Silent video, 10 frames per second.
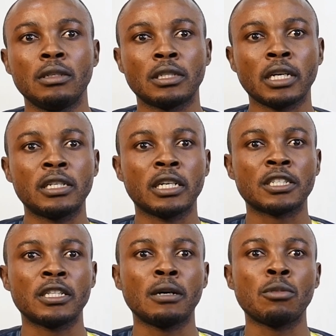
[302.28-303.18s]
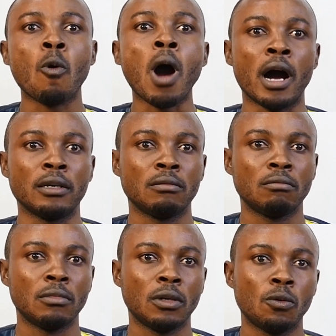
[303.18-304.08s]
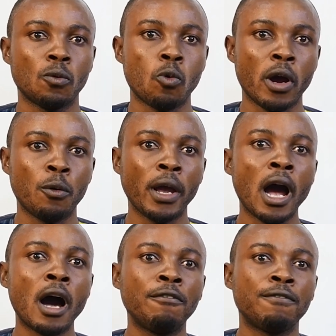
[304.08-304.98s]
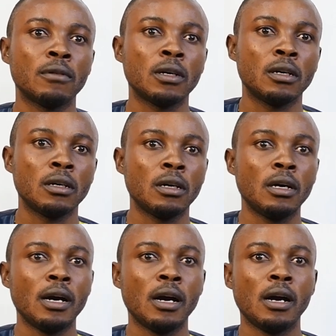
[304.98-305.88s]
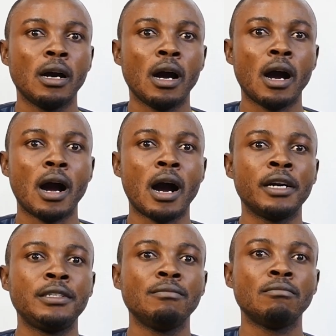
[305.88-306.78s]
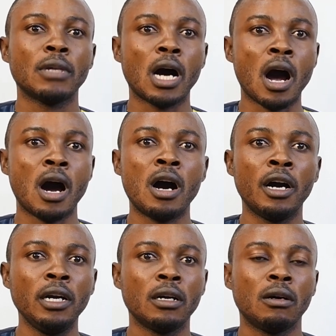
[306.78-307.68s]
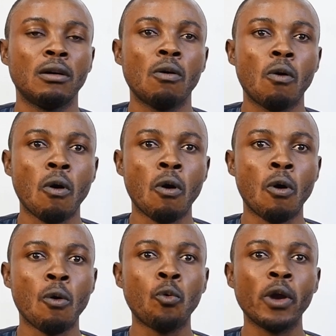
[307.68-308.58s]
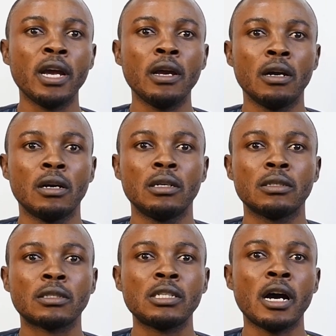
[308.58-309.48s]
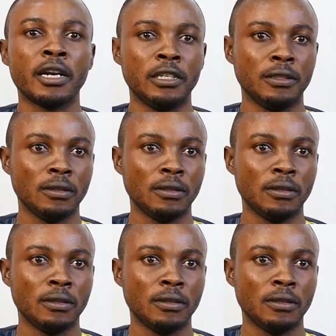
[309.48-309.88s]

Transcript: sentence number 1 where we have I or we study.